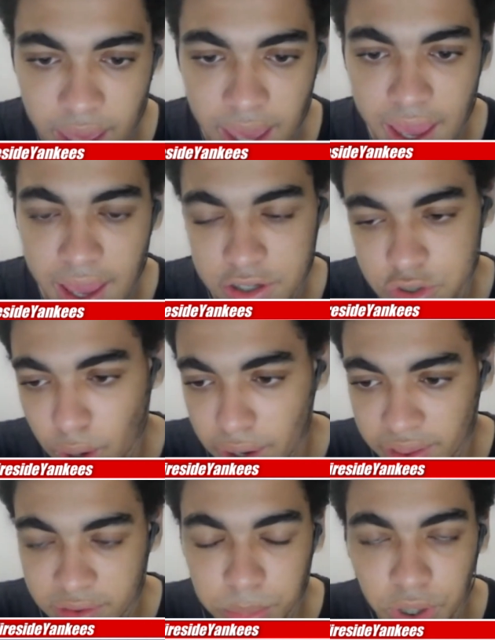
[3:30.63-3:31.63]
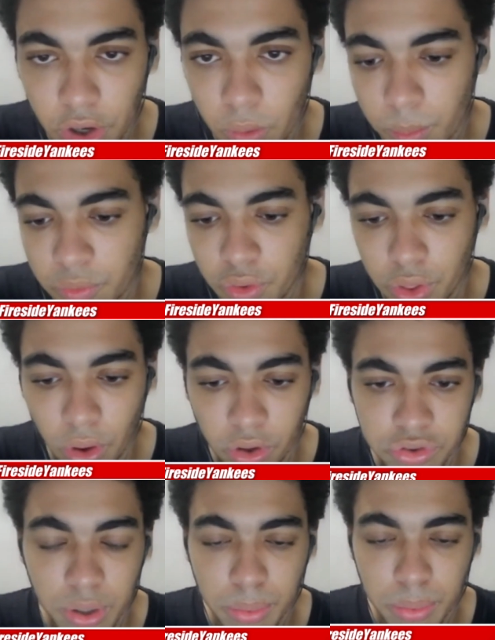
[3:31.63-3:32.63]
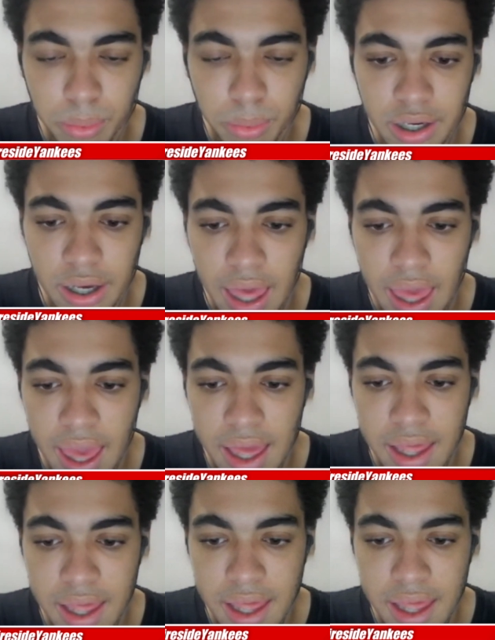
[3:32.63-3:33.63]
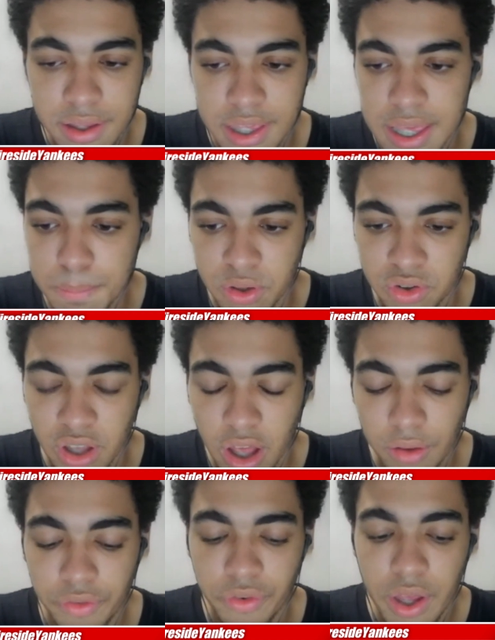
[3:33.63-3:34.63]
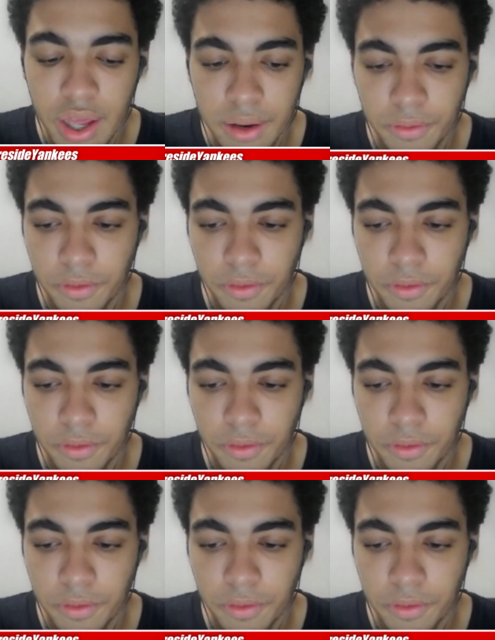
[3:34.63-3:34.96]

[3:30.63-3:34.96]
and try to get something going before the All Star break and keep yourself